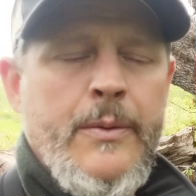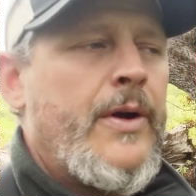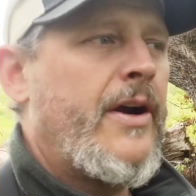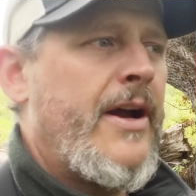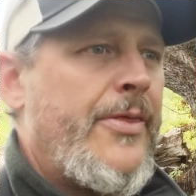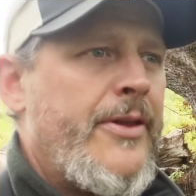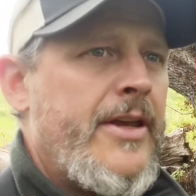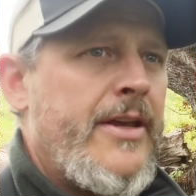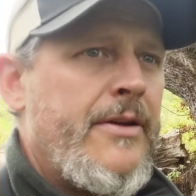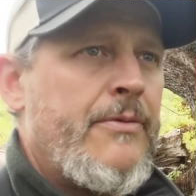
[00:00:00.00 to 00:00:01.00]
We are at
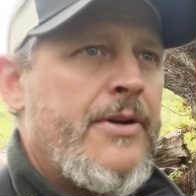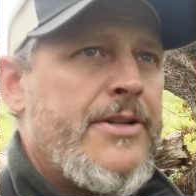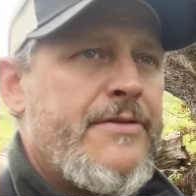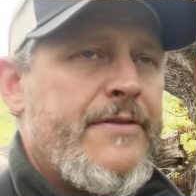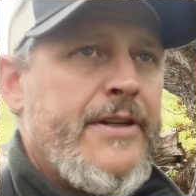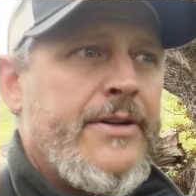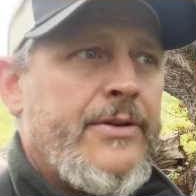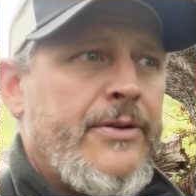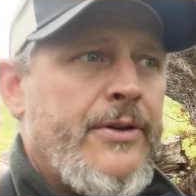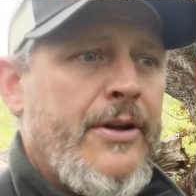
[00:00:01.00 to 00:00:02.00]
the
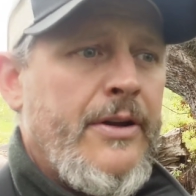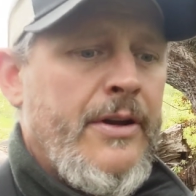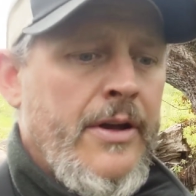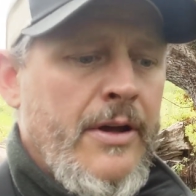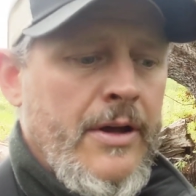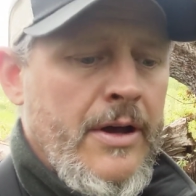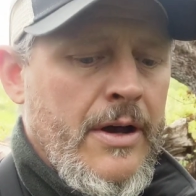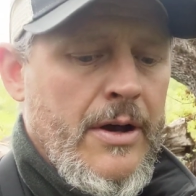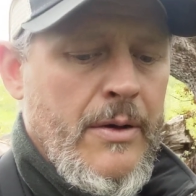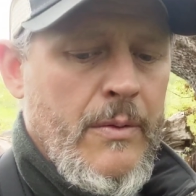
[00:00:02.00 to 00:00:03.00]
Ridgefield
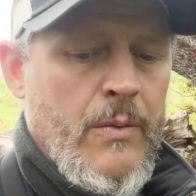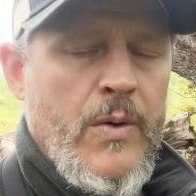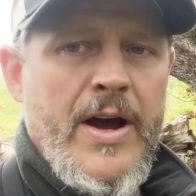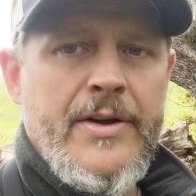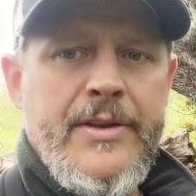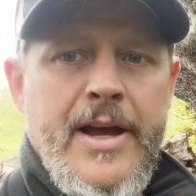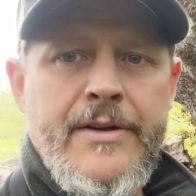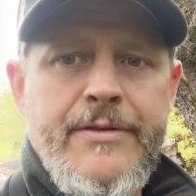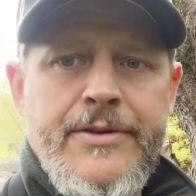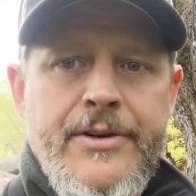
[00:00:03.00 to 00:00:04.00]

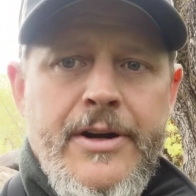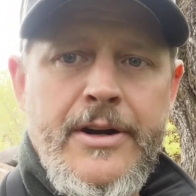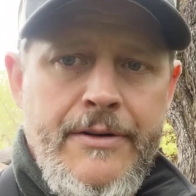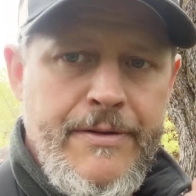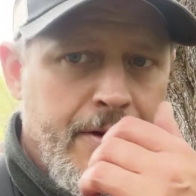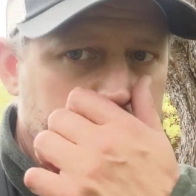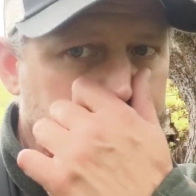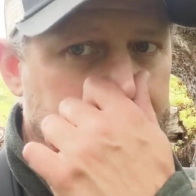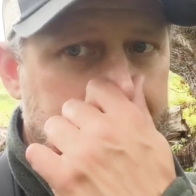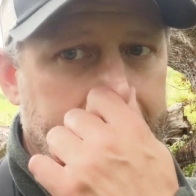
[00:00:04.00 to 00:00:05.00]
Wildlife Reserve
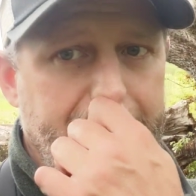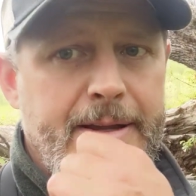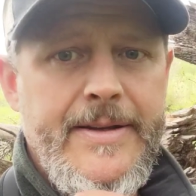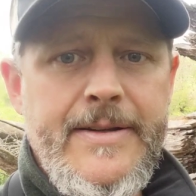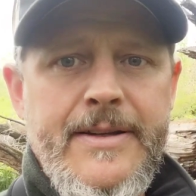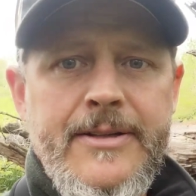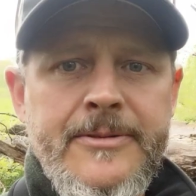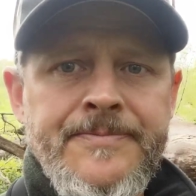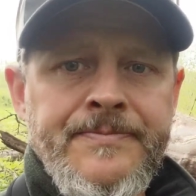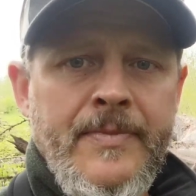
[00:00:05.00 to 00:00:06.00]
and
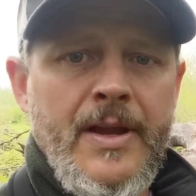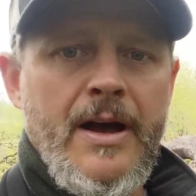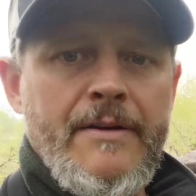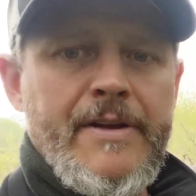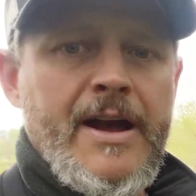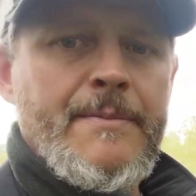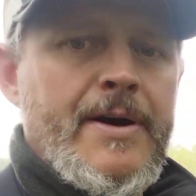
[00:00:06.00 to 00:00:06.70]
I've got